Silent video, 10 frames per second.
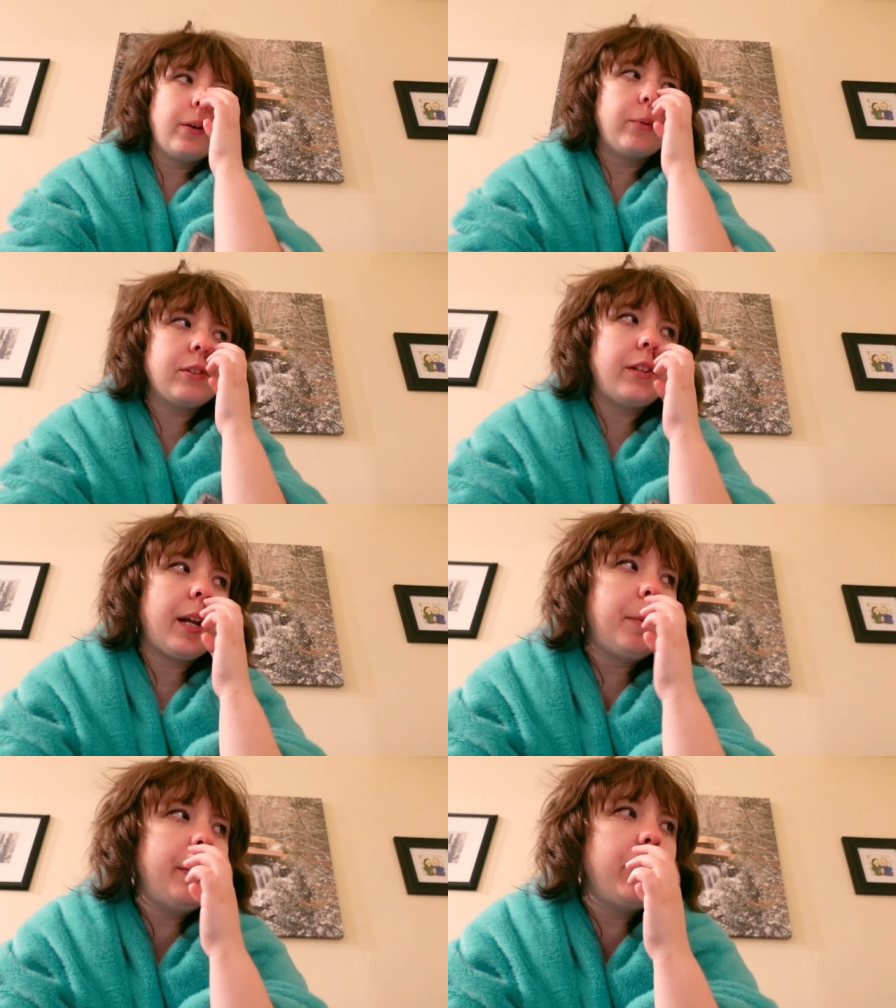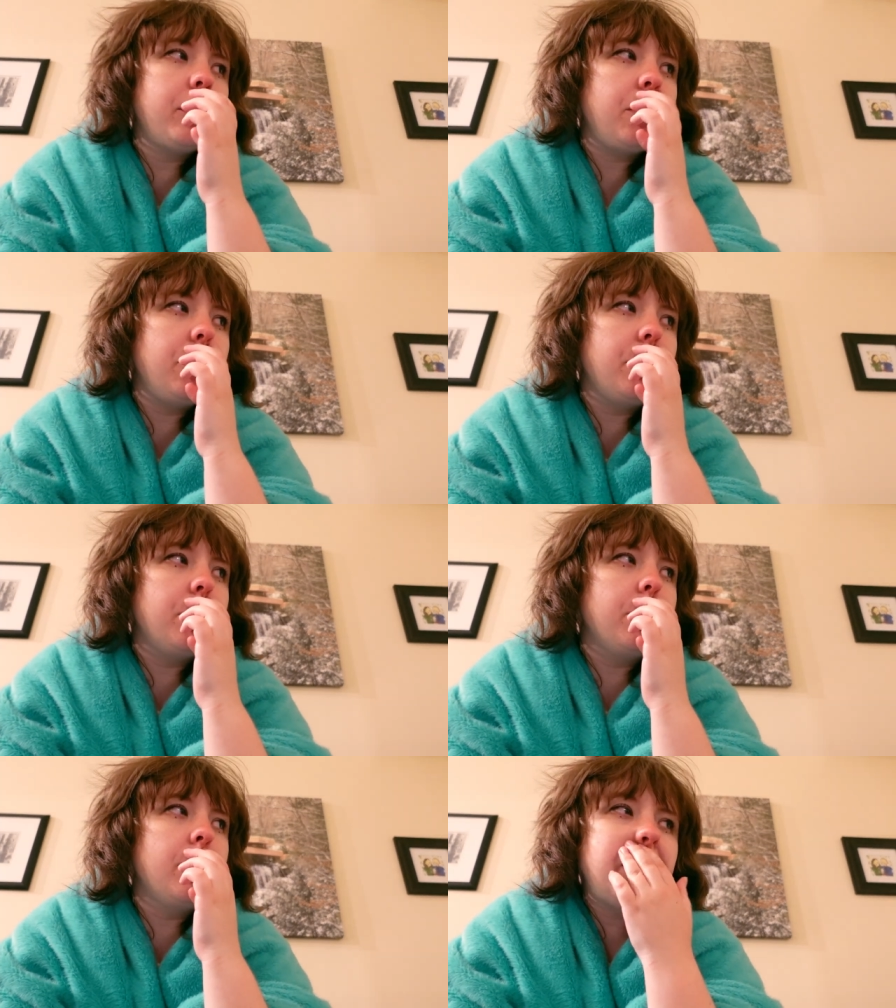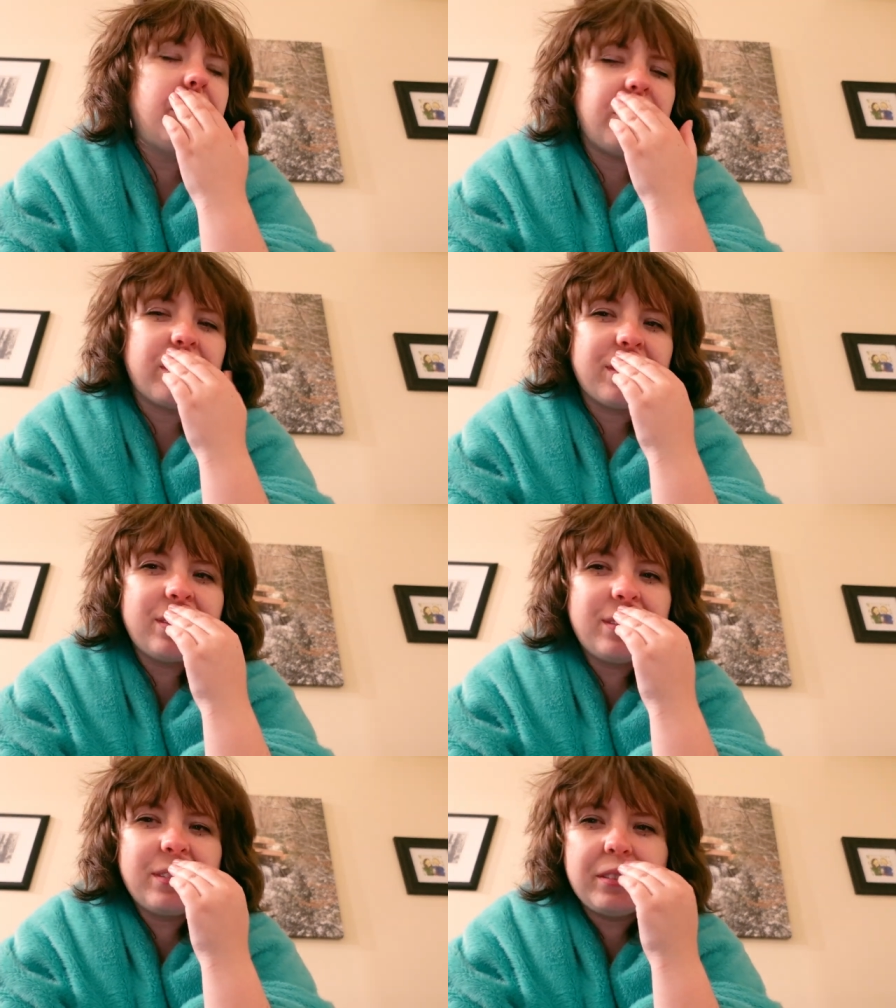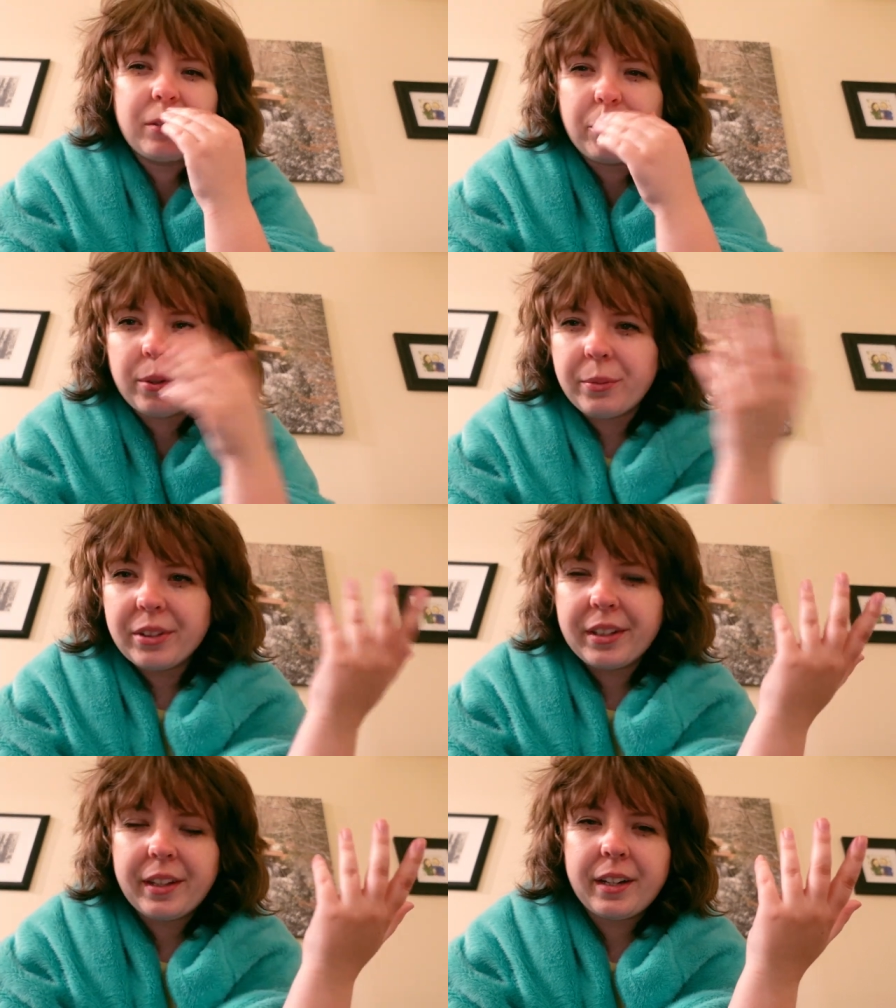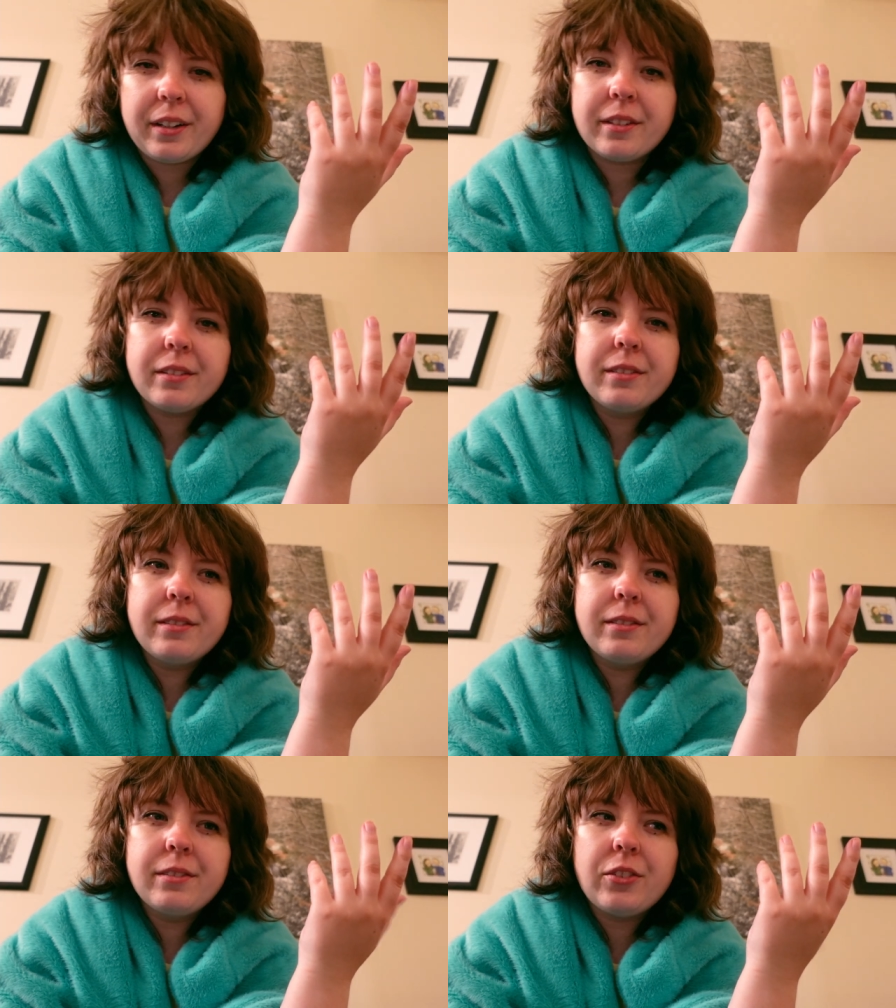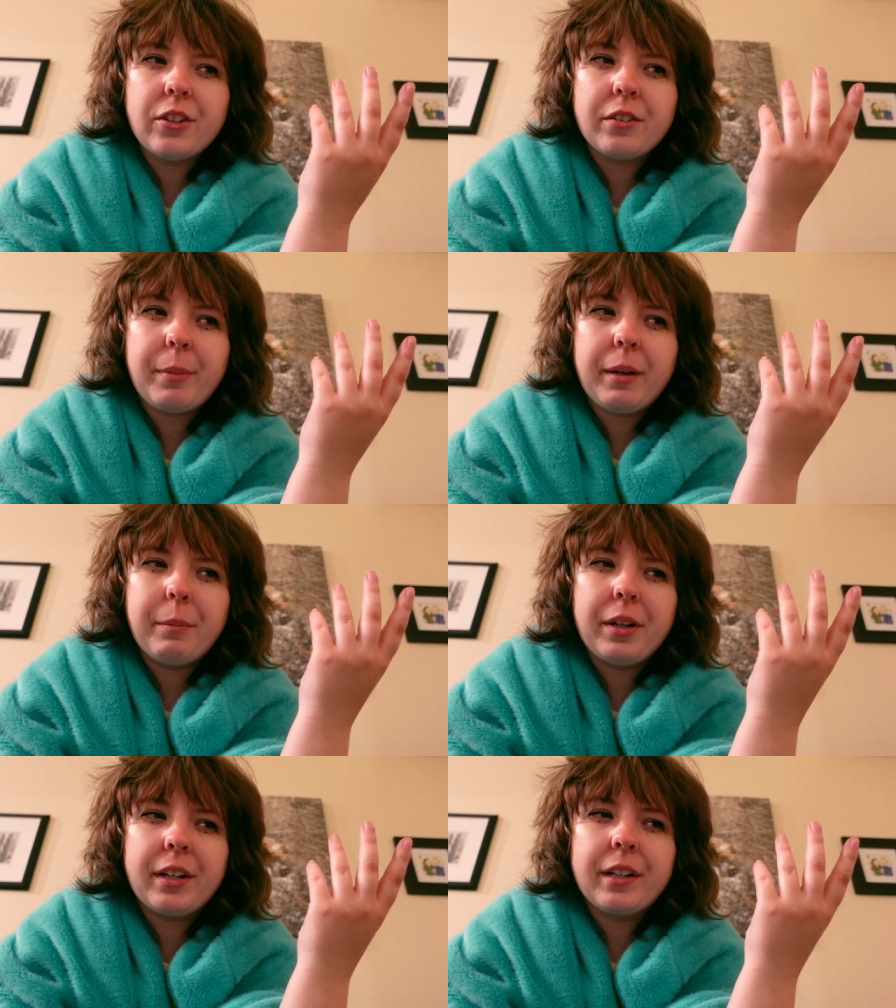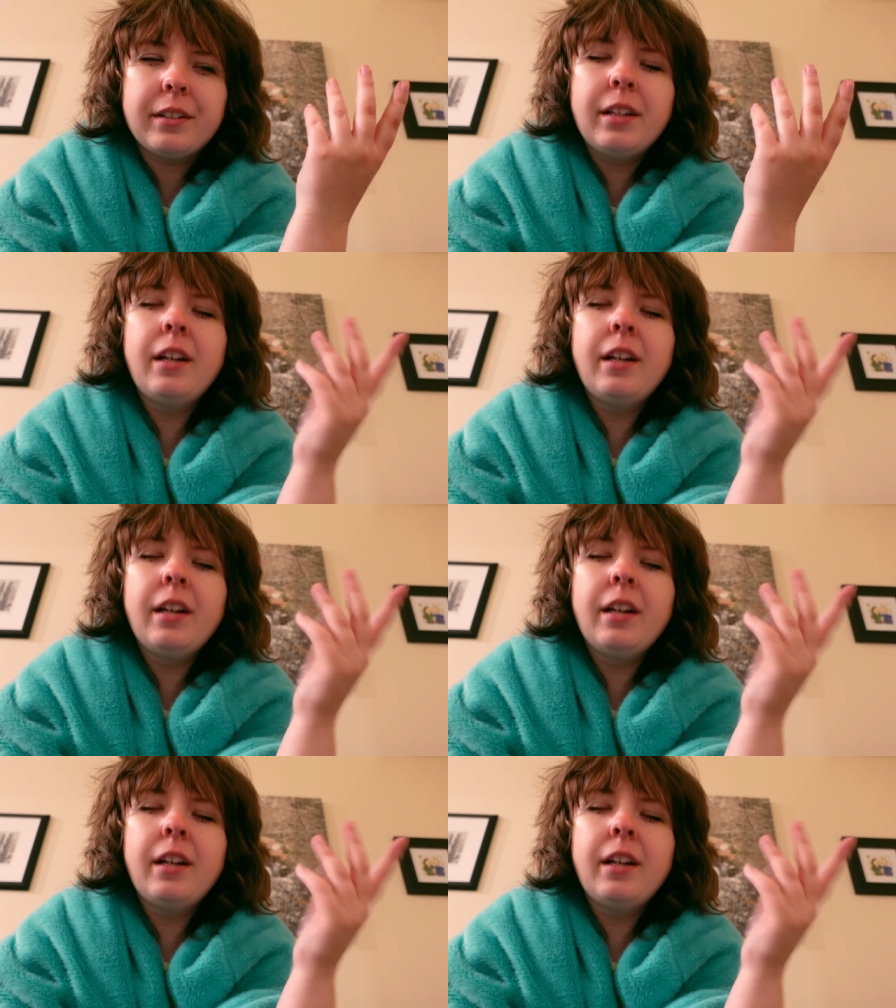it was a lot of people who just weren't really there to spend money.